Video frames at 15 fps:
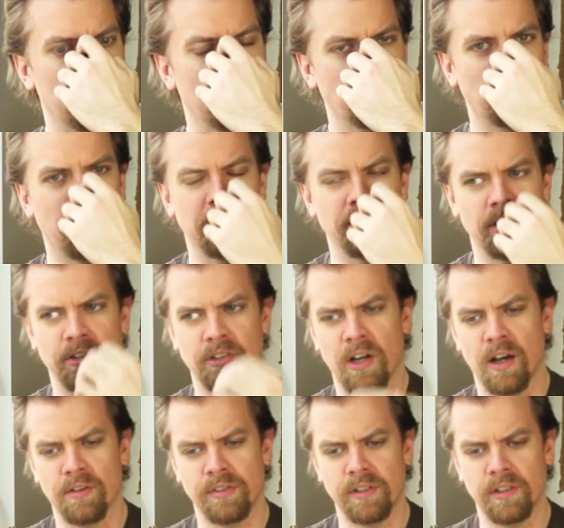processed
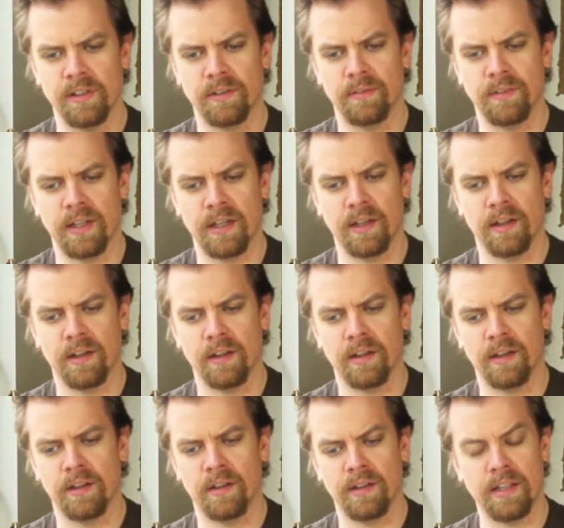coffee
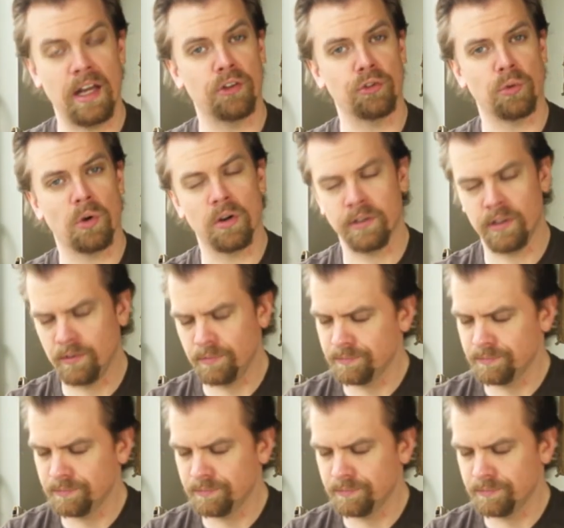than the Al-Durrar did.